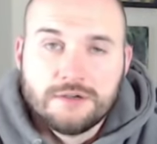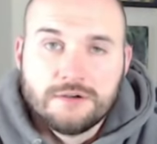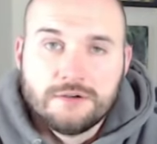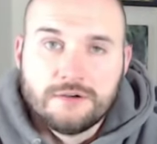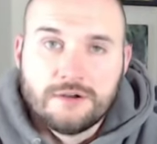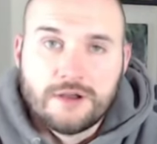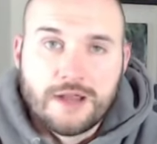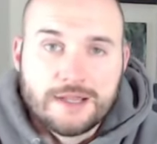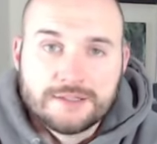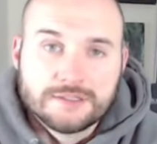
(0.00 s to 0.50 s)

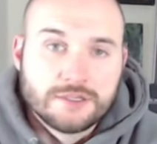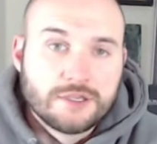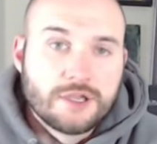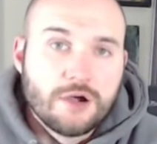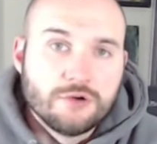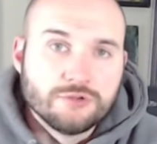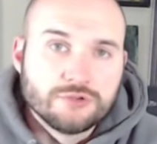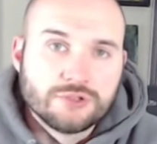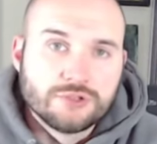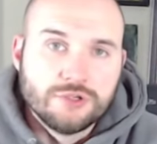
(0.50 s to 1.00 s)
as a
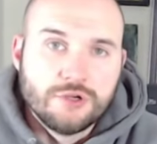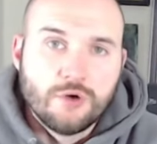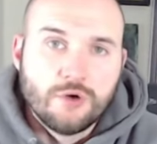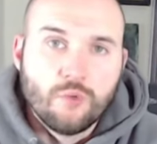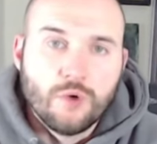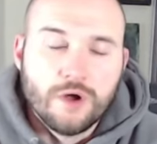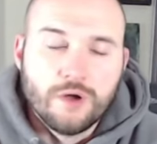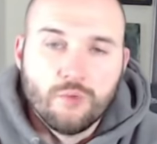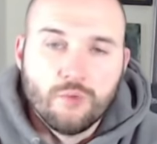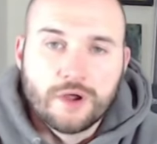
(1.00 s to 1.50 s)
coach, you know,
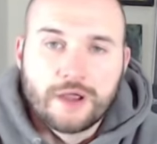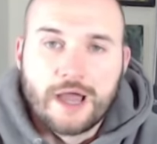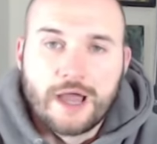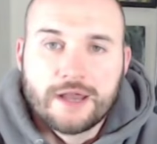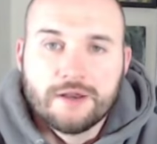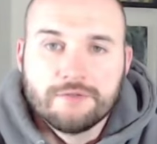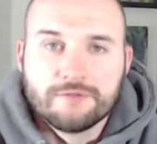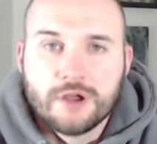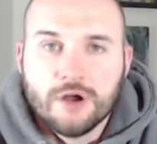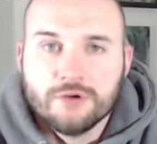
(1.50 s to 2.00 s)
what, what
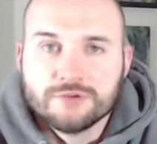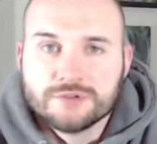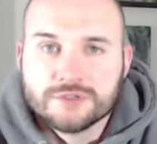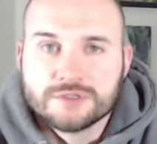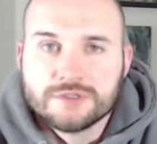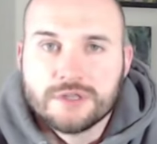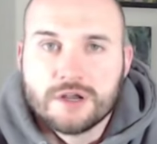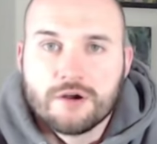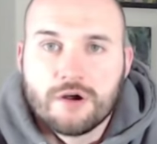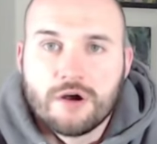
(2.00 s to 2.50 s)
kind of
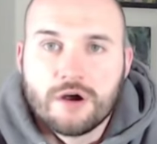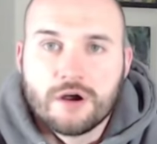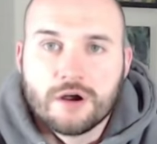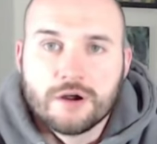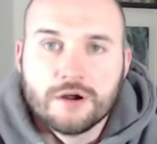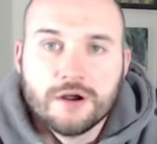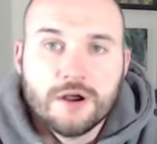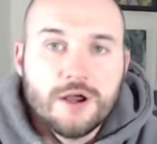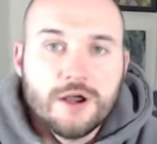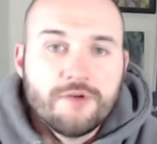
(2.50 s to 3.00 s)
coaches there
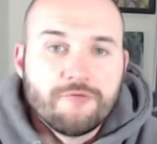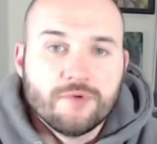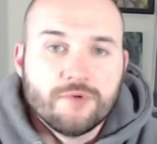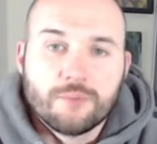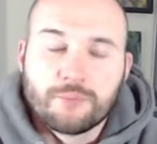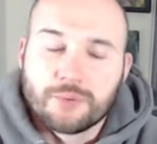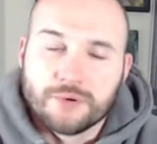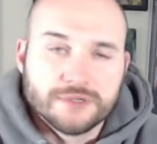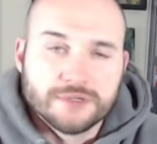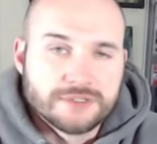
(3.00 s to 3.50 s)
are from a
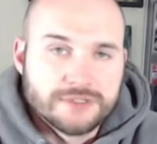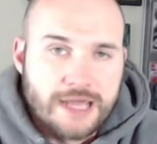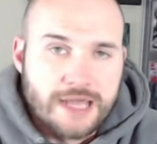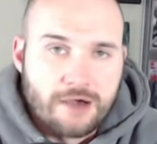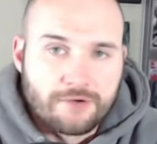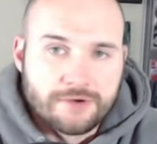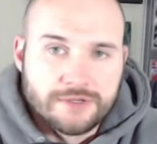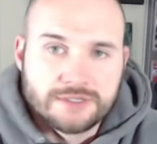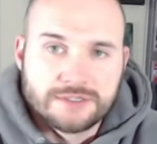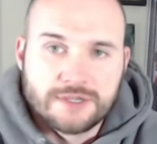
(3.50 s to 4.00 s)

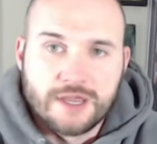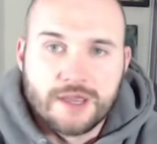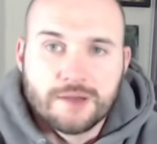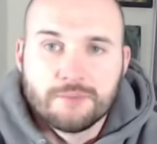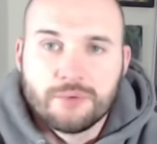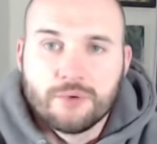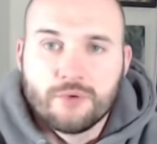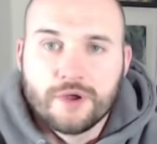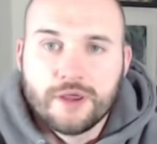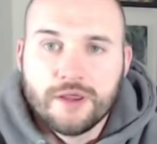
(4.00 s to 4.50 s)
personality
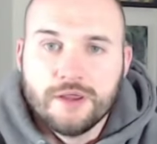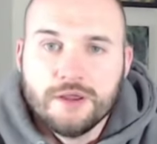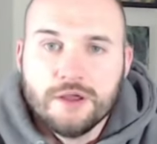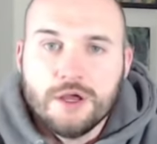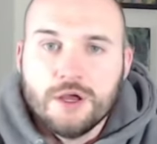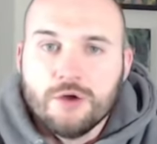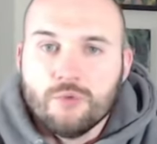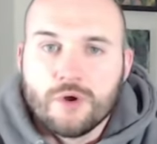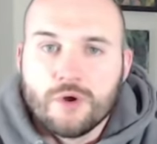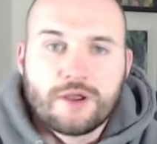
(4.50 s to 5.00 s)
standpoint,
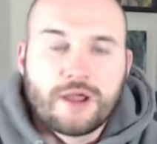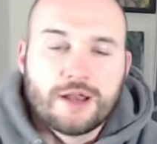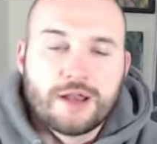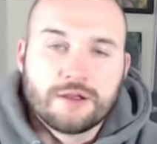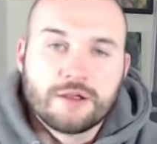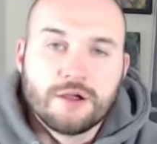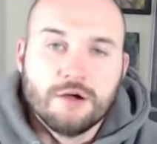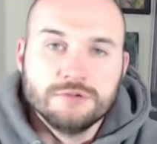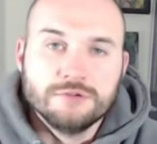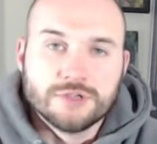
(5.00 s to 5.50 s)
what kind
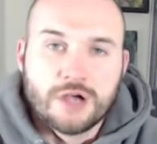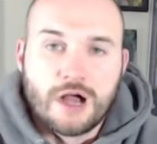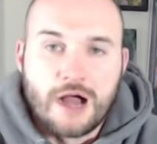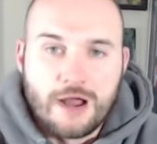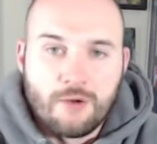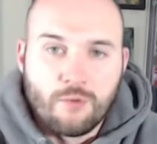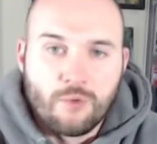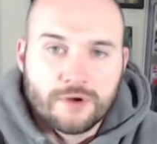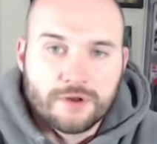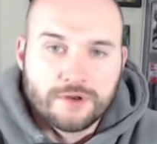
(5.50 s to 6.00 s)
of coach
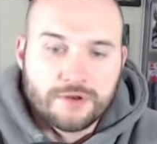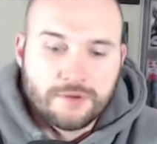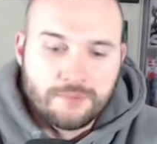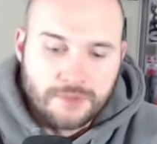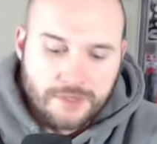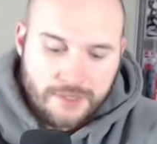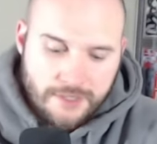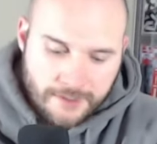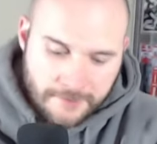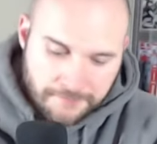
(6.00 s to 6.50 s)
I wanted to
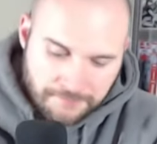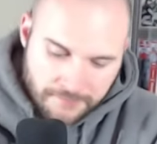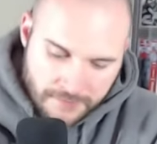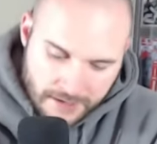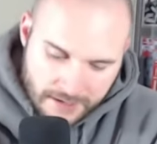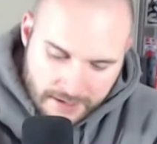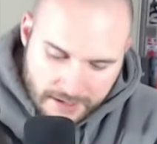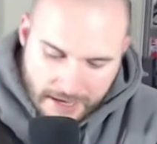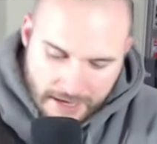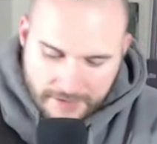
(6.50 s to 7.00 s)
be.
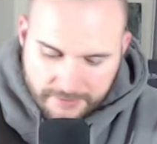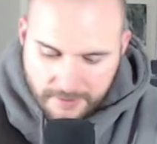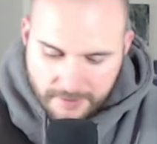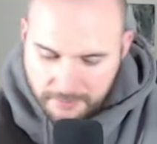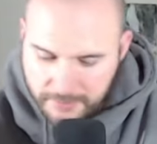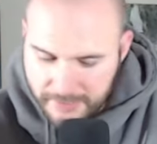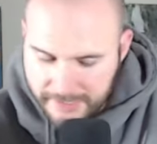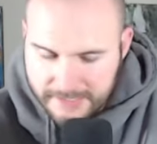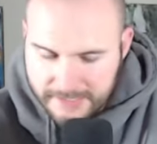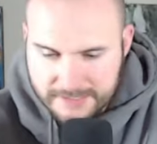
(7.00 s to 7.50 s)
And the
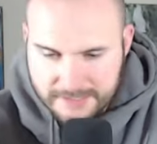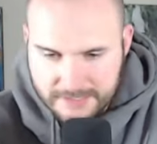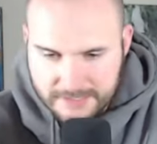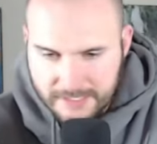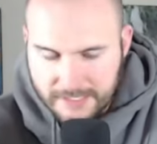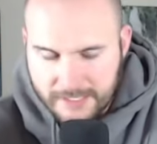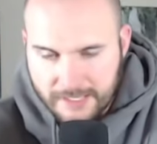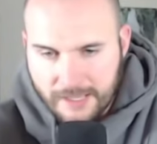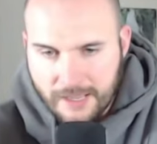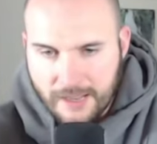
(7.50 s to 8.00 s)
biggest
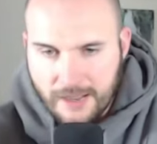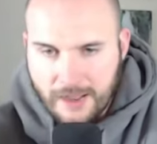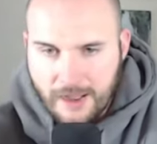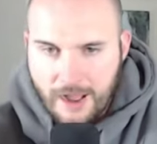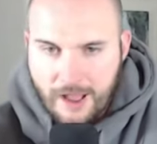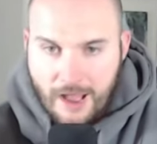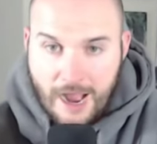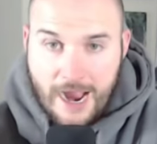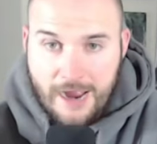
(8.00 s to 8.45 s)
thing I,